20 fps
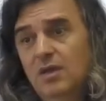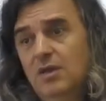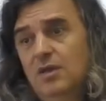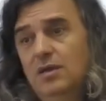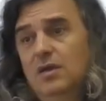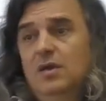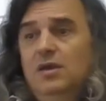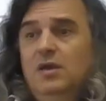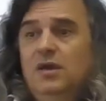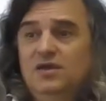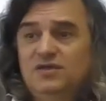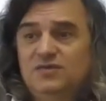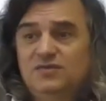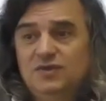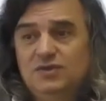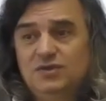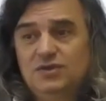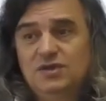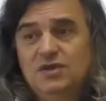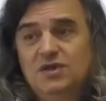
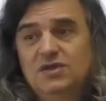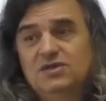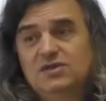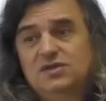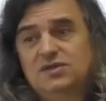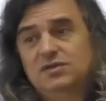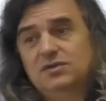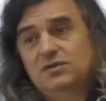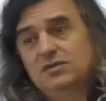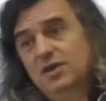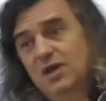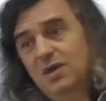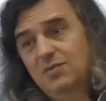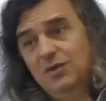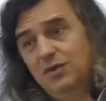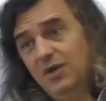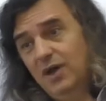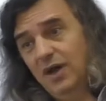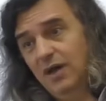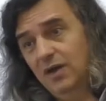SVCS,
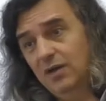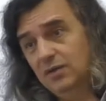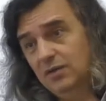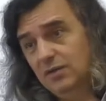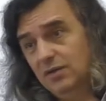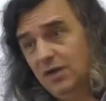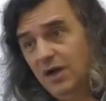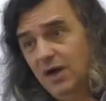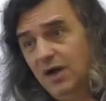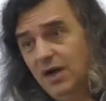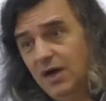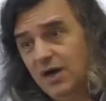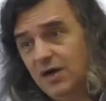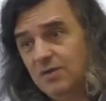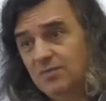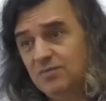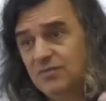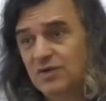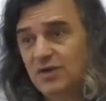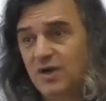WI and
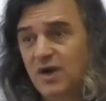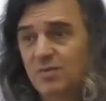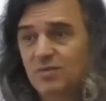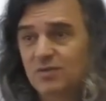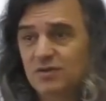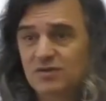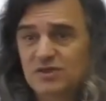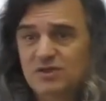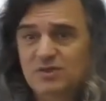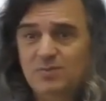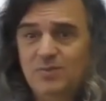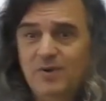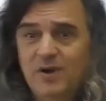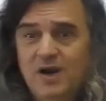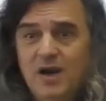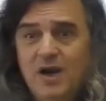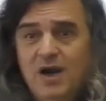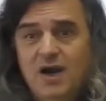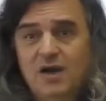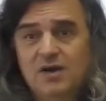ARM, Trap and
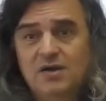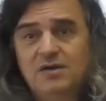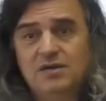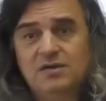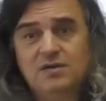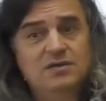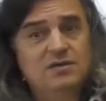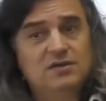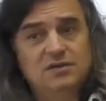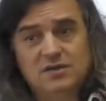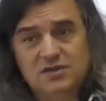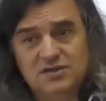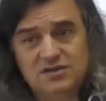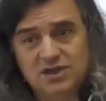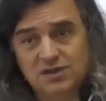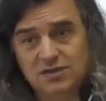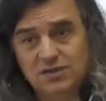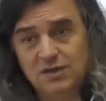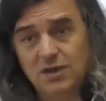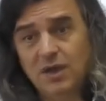Spark,
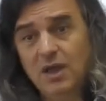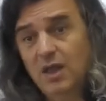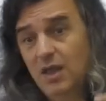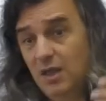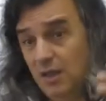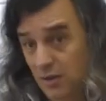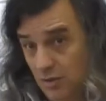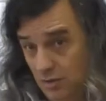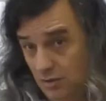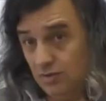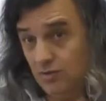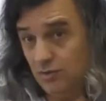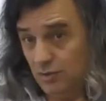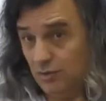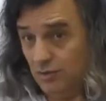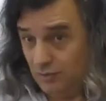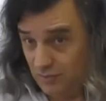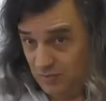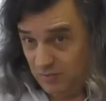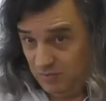etc.
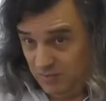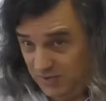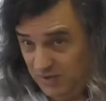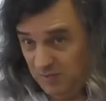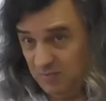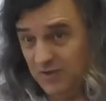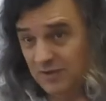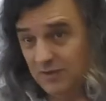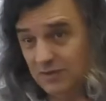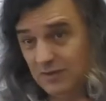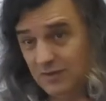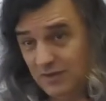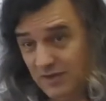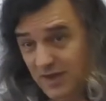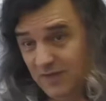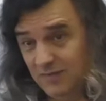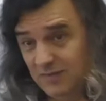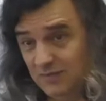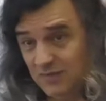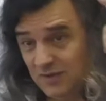On the
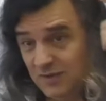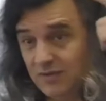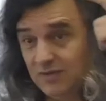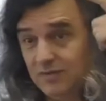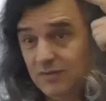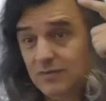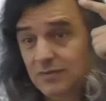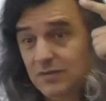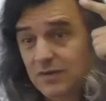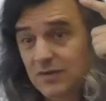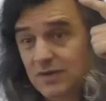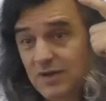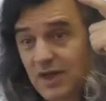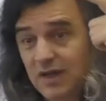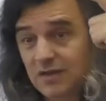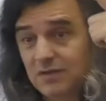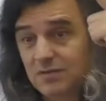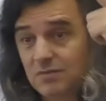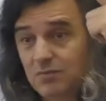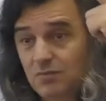PDP-11 we
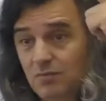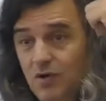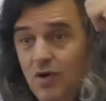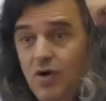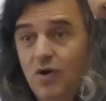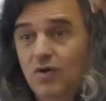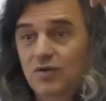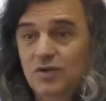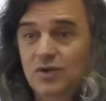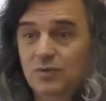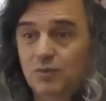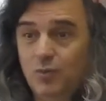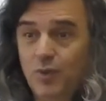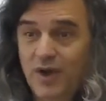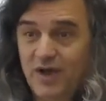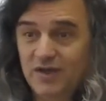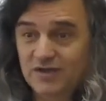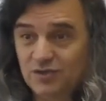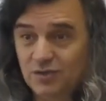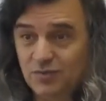had more than
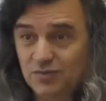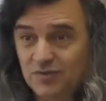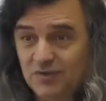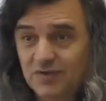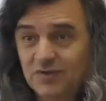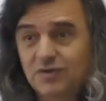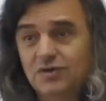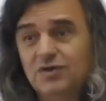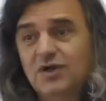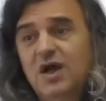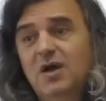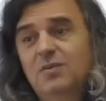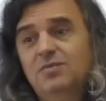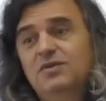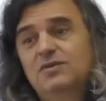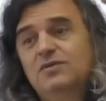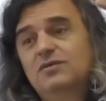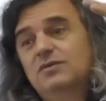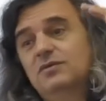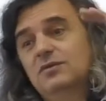one software
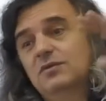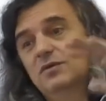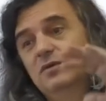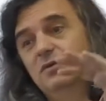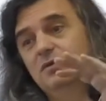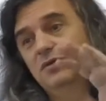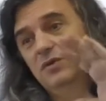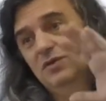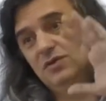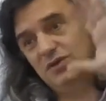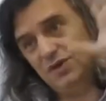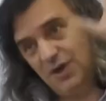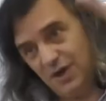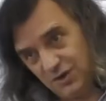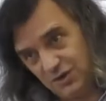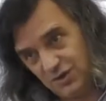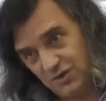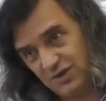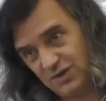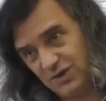interrupt in the
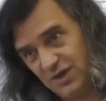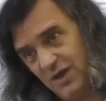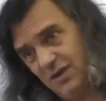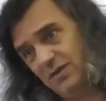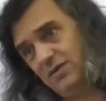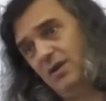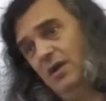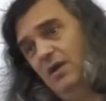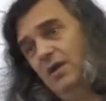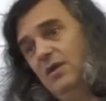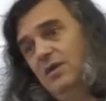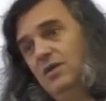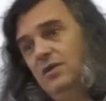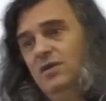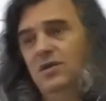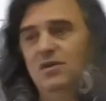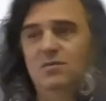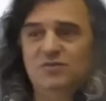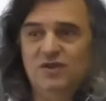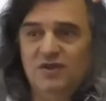instruction set:
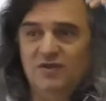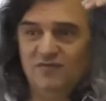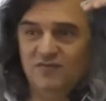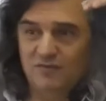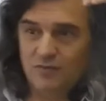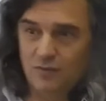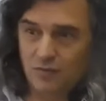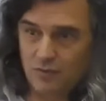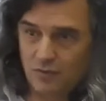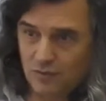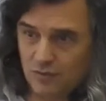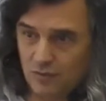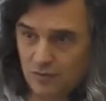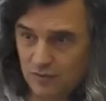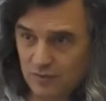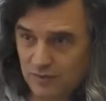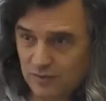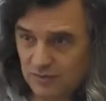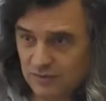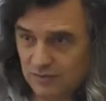IMT
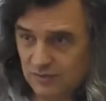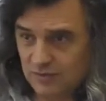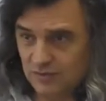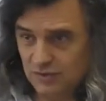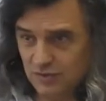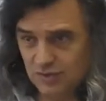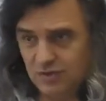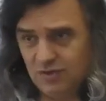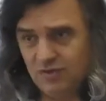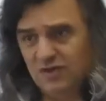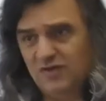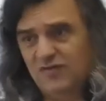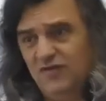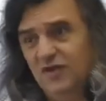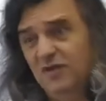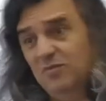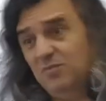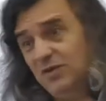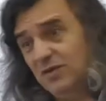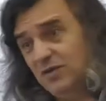for digital
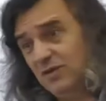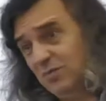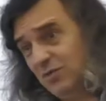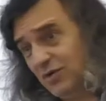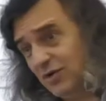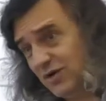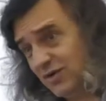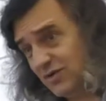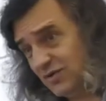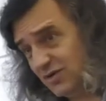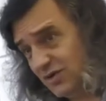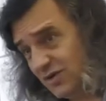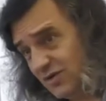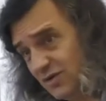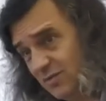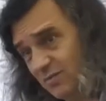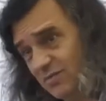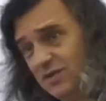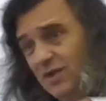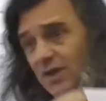equipment operating
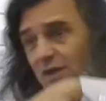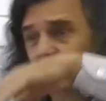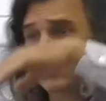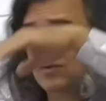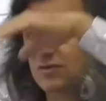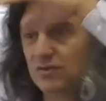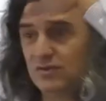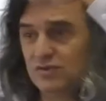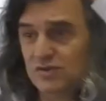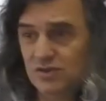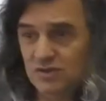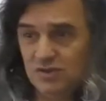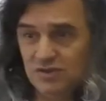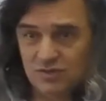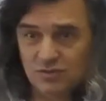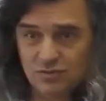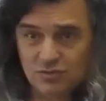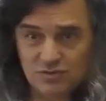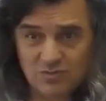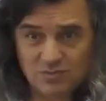systems and
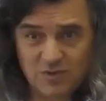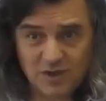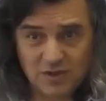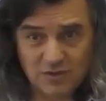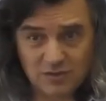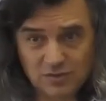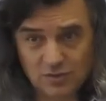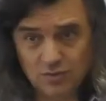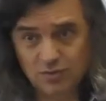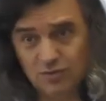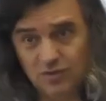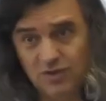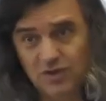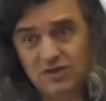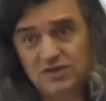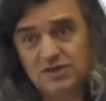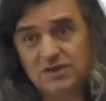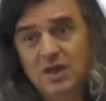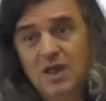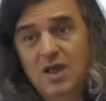sys used by
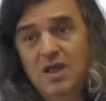Unix.